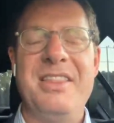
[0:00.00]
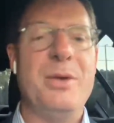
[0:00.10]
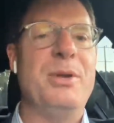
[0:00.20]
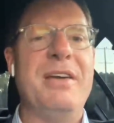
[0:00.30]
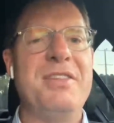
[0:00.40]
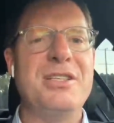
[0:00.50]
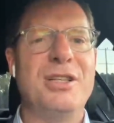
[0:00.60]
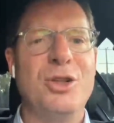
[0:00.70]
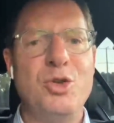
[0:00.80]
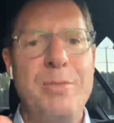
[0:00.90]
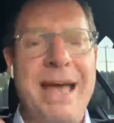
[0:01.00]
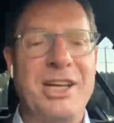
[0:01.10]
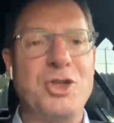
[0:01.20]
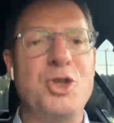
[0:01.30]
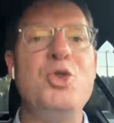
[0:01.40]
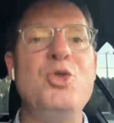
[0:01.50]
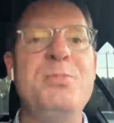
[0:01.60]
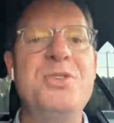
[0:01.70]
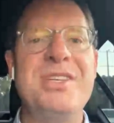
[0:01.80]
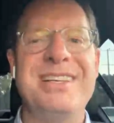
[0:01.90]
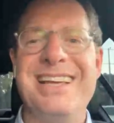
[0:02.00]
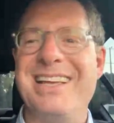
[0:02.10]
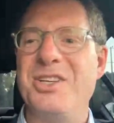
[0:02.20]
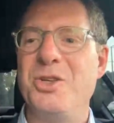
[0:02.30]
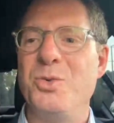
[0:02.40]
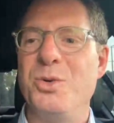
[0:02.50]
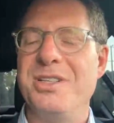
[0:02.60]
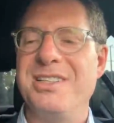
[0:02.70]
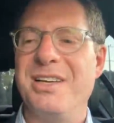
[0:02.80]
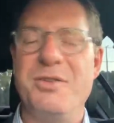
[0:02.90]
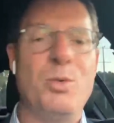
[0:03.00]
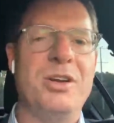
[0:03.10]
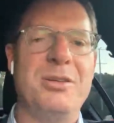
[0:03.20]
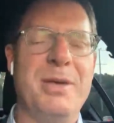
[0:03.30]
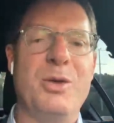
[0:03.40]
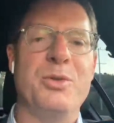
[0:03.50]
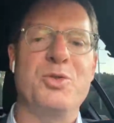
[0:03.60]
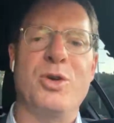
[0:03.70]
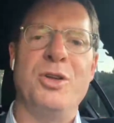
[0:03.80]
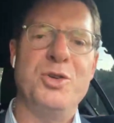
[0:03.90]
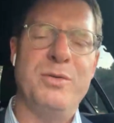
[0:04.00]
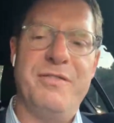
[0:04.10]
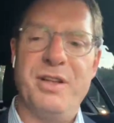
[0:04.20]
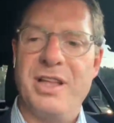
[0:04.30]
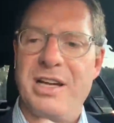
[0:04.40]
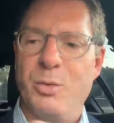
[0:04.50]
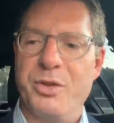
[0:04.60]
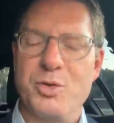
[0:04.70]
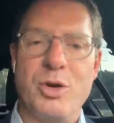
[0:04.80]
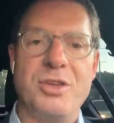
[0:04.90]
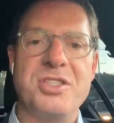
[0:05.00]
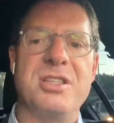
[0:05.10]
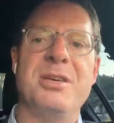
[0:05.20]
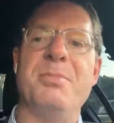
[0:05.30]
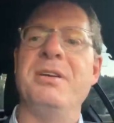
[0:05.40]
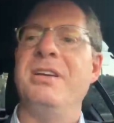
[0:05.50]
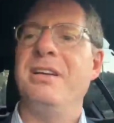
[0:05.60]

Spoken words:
They would have these little pneumatic tubes, and you would, if you wanted to make a withdrawal, you'd fill out a withdrawal slip.